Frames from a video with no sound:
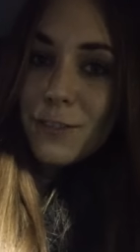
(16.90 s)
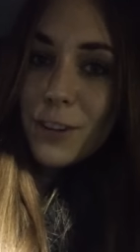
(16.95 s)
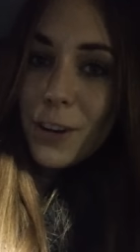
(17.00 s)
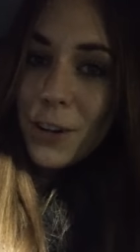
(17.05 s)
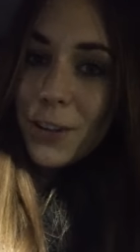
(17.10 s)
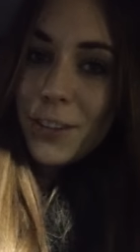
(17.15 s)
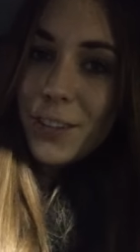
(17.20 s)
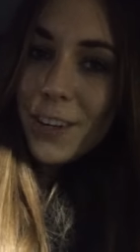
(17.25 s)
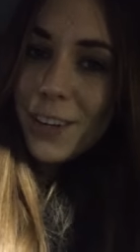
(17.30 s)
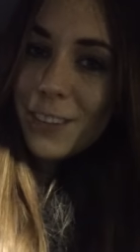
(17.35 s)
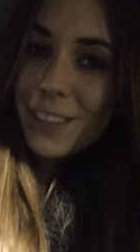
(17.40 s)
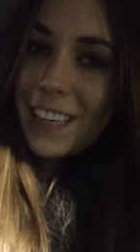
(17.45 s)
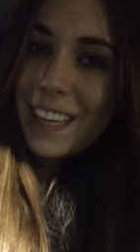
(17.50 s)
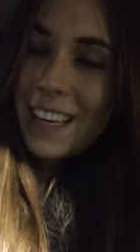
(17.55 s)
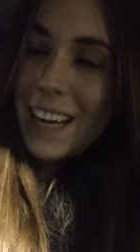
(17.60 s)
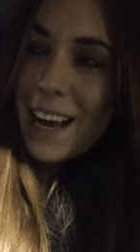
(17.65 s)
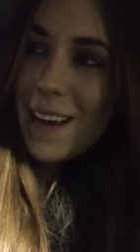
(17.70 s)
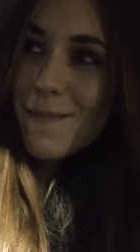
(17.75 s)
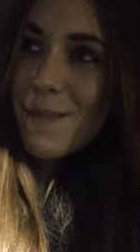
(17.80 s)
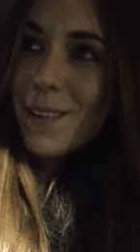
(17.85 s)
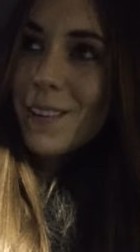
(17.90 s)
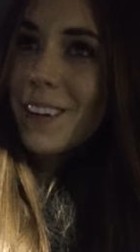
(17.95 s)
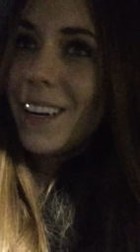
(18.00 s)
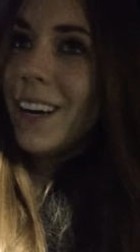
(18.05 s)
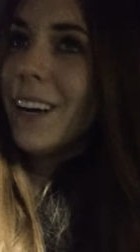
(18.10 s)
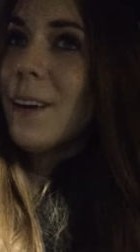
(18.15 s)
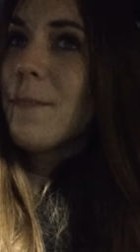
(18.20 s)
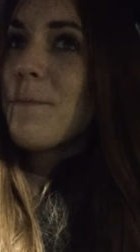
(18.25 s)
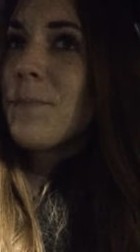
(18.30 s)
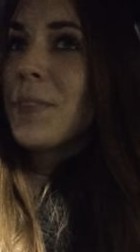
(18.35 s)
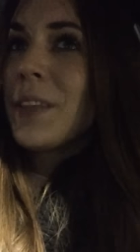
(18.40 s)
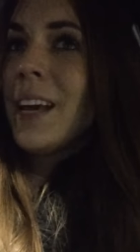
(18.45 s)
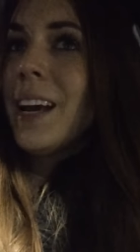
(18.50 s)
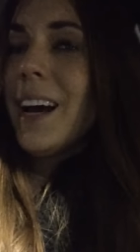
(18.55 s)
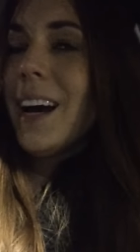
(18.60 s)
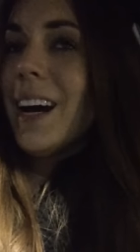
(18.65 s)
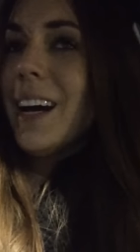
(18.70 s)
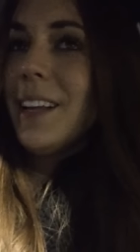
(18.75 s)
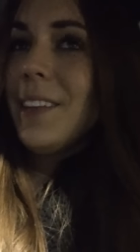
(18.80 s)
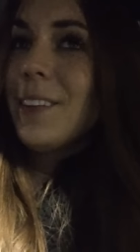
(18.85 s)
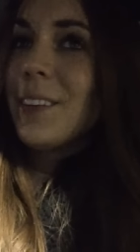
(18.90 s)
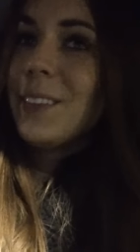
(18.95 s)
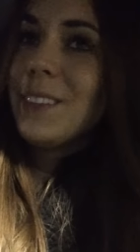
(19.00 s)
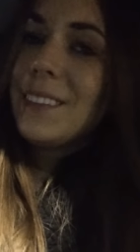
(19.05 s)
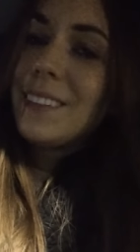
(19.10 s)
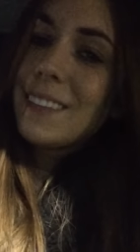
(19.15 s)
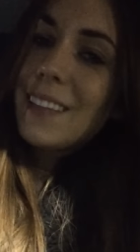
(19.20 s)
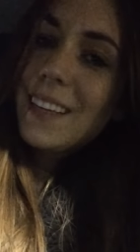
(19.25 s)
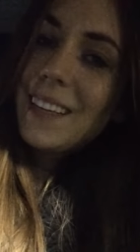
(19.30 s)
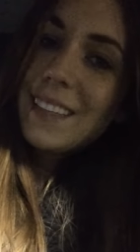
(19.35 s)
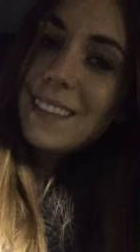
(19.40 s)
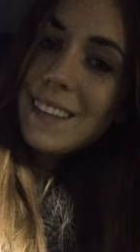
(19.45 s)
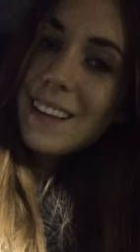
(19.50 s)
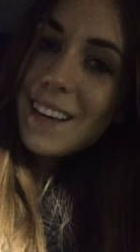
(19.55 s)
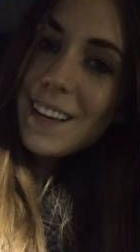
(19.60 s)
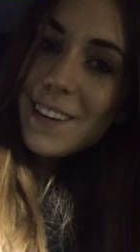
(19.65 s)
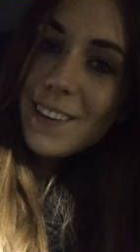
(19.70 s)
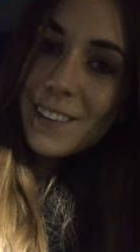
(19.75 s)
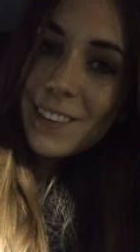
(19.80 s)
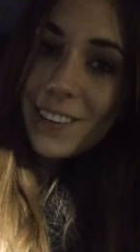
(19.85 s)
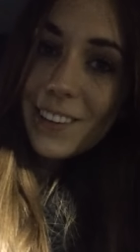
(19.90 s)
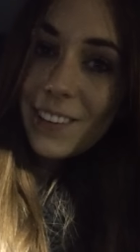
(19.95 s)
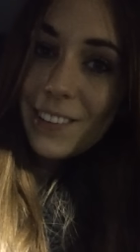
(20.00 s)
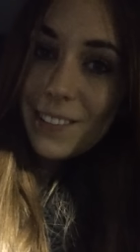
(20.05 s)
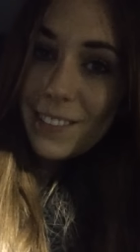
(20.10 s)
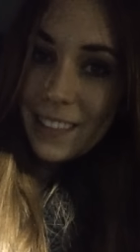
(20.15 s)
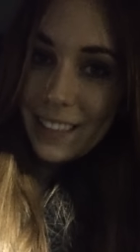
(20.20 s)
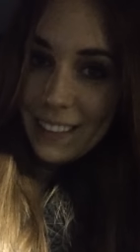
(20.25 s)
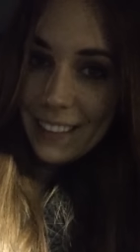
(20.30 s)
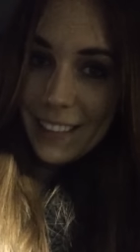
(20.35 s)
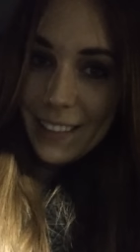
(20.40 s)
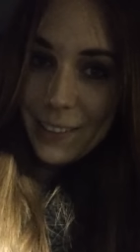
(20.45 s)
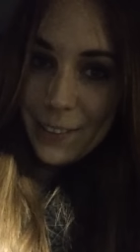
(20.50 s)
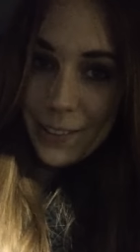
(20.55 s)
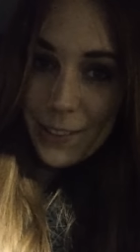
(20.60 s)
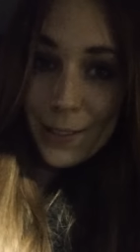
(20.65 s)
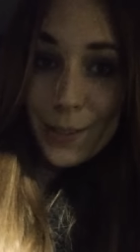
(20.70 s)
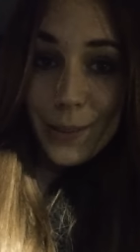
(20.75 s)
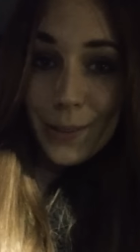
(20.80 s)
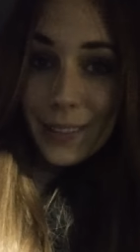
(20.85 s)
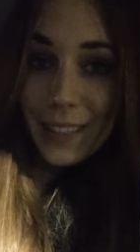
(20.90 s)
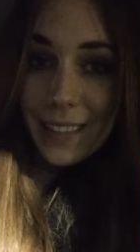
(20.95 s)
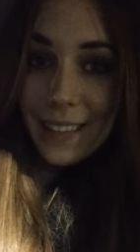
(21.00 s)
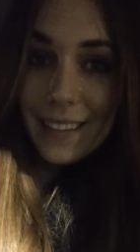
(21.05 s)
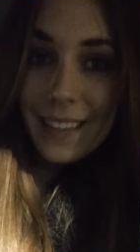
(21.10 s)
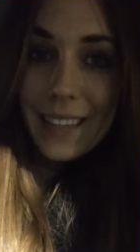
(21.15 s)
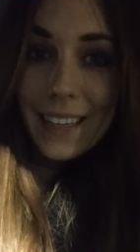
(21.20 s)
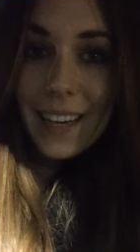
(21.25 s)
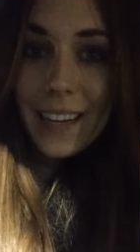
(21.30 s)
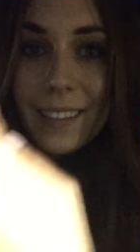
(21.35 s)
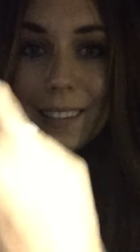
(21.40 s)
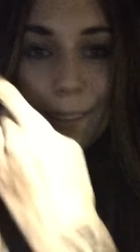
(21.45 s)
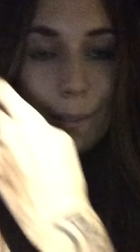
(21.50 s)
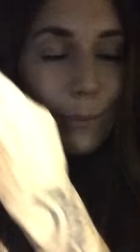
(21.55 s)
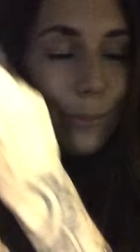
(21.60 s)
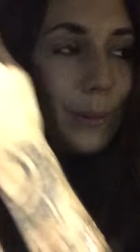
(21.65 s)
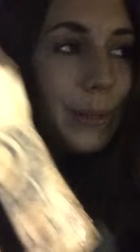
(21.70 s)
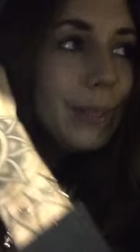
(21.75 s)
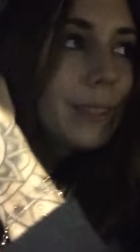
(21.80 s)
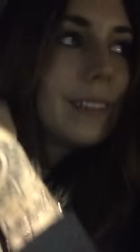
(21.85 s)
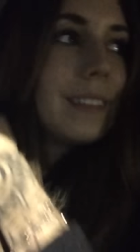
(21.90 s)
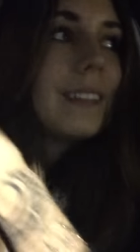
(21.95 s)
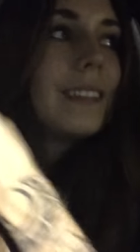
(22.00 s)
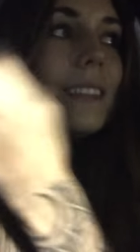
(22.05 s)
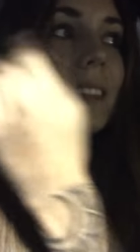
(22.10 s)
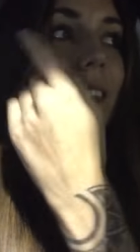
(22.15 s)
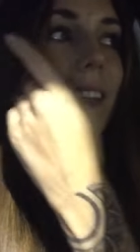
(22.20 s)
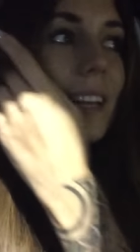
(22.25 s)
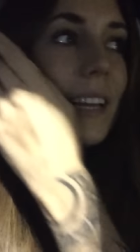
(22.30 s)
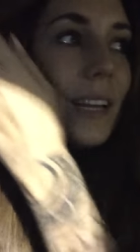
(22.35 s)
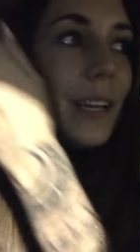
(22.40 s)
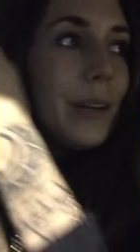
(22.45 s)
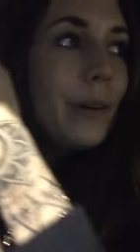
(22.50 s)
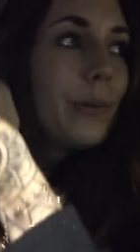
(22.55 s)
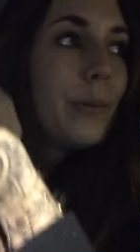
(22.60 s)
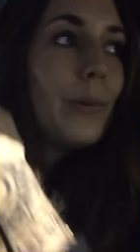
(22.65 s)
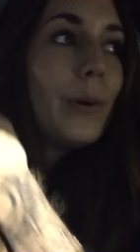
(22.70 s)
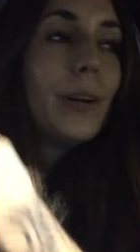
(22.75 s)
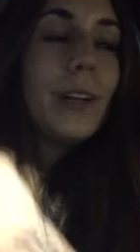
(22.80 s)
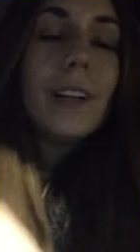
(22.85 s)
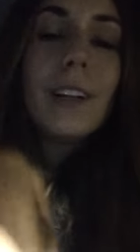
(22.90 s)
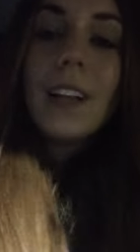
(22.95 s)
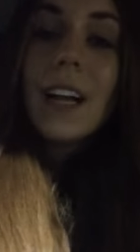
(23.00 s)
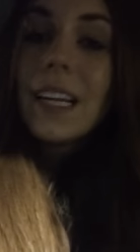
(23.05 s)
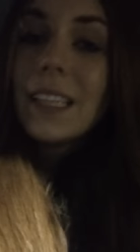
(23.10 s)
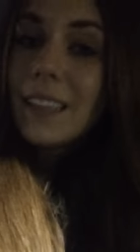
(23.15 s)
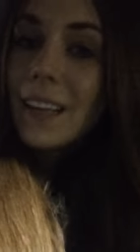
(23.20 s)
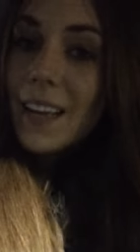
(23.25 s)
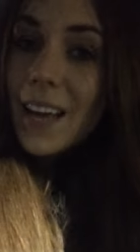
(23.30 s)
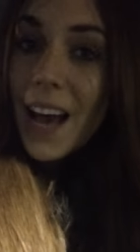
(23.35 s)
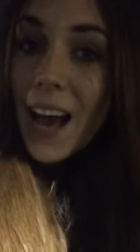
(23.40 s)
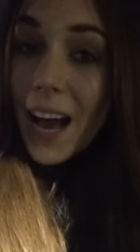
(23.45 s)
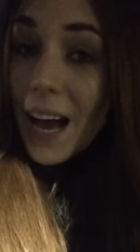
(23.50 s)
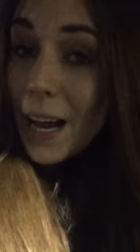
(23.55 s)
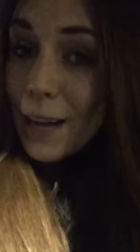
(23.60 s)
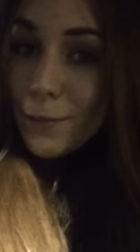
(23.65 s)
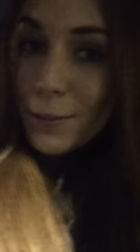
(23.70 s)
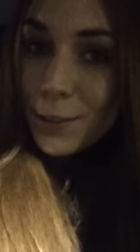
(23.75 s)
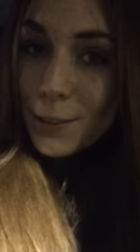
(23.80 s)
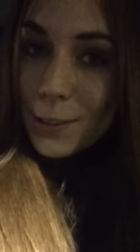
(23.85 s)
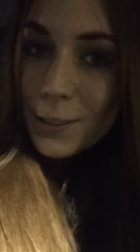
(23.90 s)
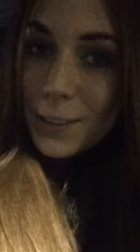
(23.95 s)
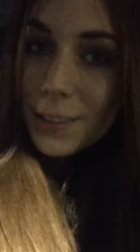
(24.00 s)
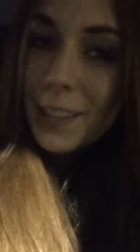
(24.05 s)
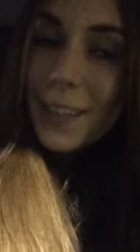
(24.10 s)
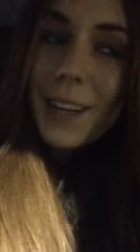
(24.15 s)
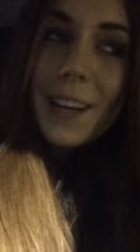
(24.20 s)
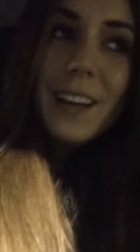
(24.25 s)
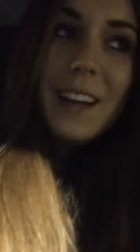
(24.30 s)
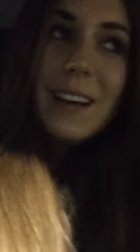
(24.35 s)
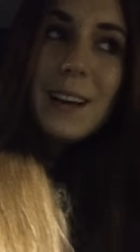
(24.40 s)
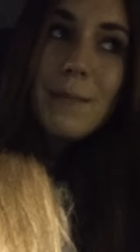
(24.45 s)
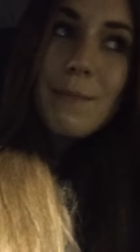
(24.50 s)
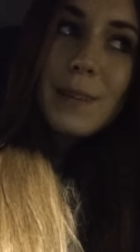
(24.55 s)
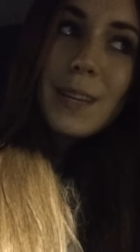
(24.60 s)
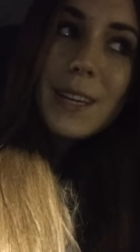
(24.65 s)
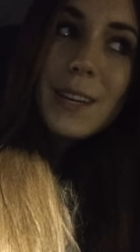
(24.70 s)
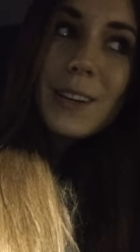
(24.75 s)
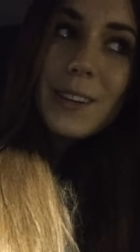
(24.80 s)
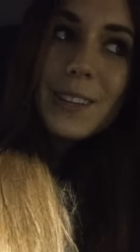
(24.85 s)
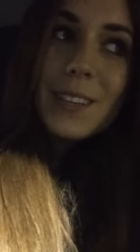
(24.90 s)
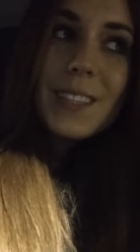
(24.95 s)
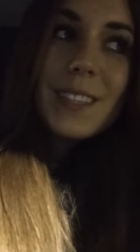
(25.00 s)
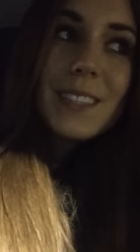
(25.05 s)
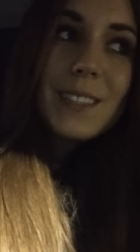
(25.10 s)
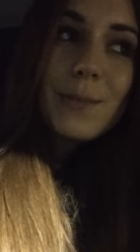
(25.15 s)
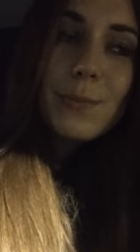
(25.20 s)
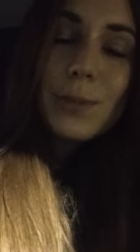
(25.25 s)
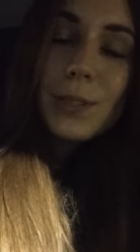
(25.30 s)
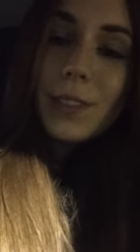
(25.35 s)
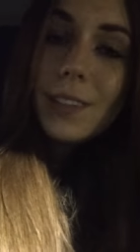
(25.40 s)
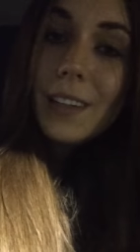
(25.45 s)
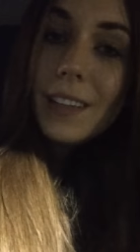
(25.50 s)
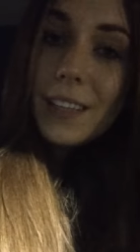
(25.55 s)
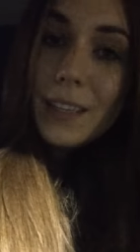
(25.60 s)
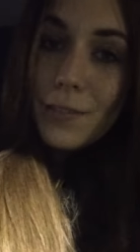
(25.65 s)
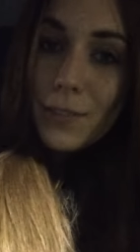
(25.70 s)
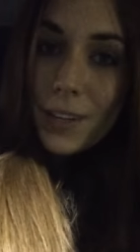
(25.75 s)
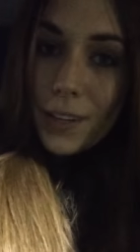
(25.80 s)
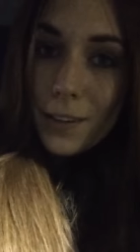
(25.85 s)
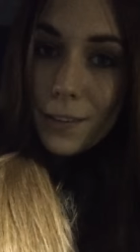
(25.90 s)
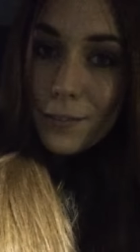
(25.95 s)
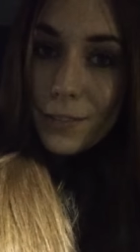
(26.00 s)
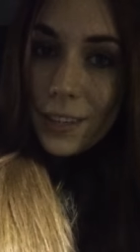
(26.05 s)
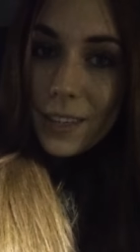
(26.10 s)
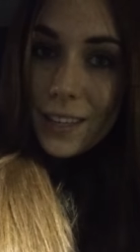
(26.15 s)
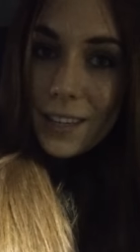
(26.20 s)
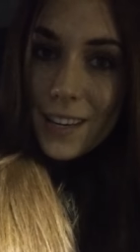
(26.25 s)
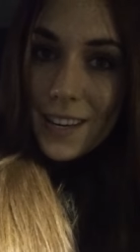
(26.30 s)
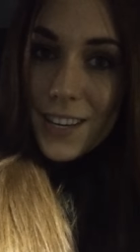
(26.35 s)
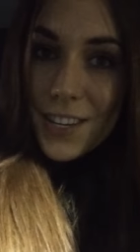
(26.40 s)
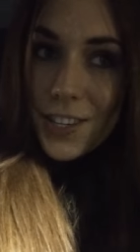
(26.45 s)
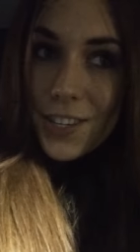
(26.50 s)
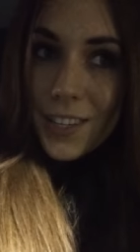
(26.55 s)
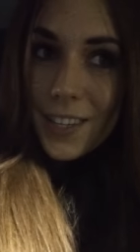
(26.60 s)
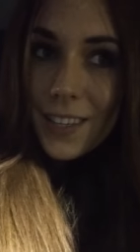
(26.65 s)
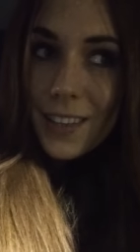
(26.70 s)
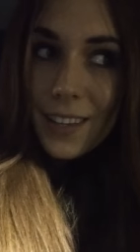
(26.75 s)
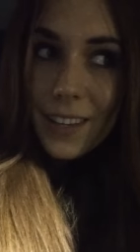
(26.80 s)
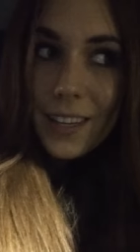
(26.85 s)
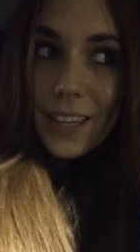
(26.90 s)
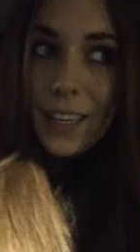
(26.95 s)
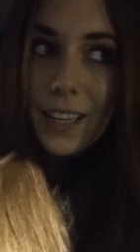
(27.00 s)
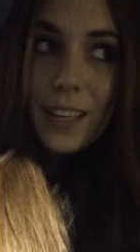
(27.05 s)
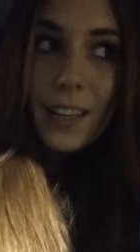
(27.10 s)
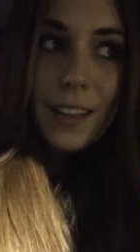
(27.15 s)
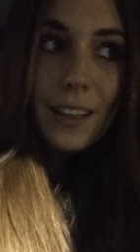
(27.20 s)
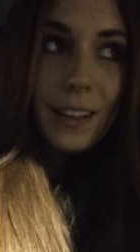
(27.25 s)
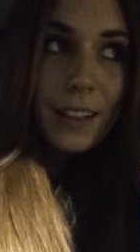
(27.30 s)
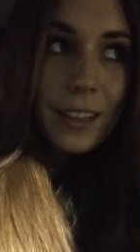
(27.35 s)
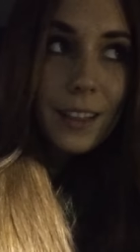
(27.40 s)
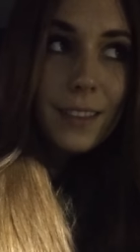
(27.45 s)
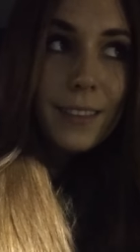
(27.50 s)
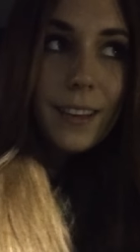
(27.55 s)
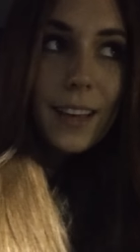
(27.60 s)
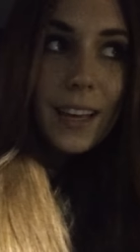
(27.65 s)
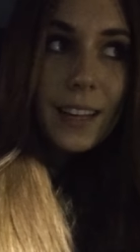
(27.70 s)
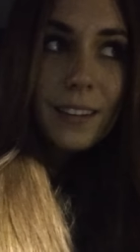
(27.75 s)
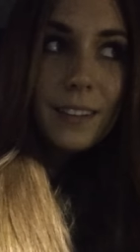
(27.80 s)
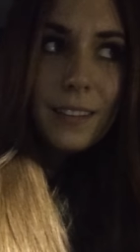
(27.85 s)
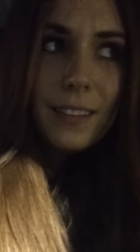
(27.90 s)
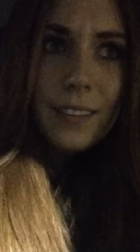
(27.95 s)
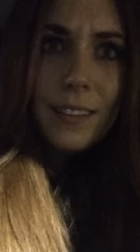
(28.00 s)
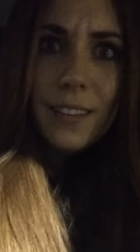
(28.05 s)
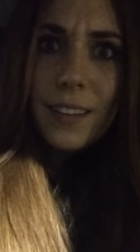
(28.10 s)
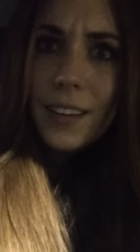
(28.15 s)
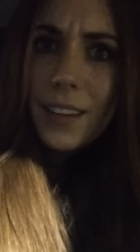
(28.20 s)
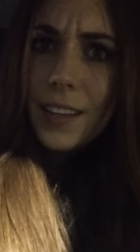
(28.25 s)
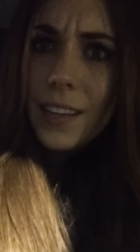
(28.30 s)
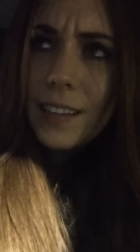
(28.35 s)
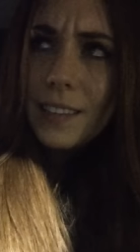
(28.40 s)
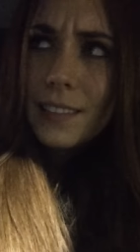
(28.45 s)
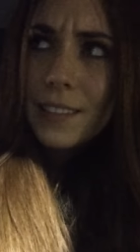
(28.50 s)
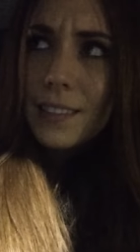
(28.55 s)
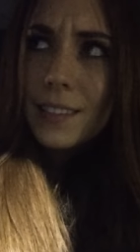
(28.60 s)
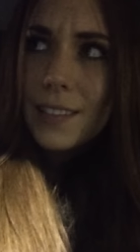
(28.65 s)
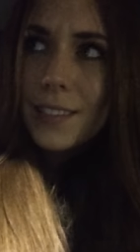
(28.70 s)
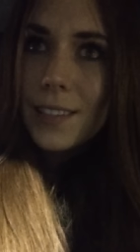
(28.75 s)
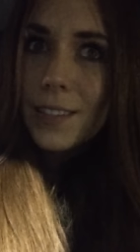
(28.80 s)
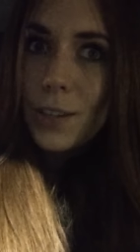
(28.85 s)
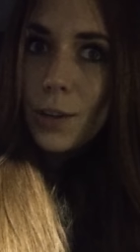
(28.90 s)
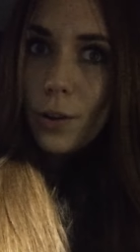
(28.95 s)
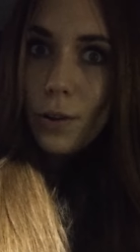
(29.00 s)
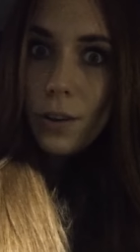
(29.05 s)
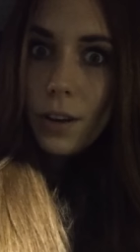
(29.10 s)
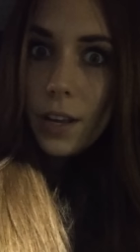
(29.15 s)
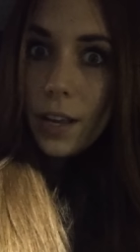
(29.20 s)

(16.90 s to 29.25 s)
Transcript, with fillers: front of the camera. I don't think they are really used to it yet, but they will, they have to, because we're leaving on vacation in 10 days, no,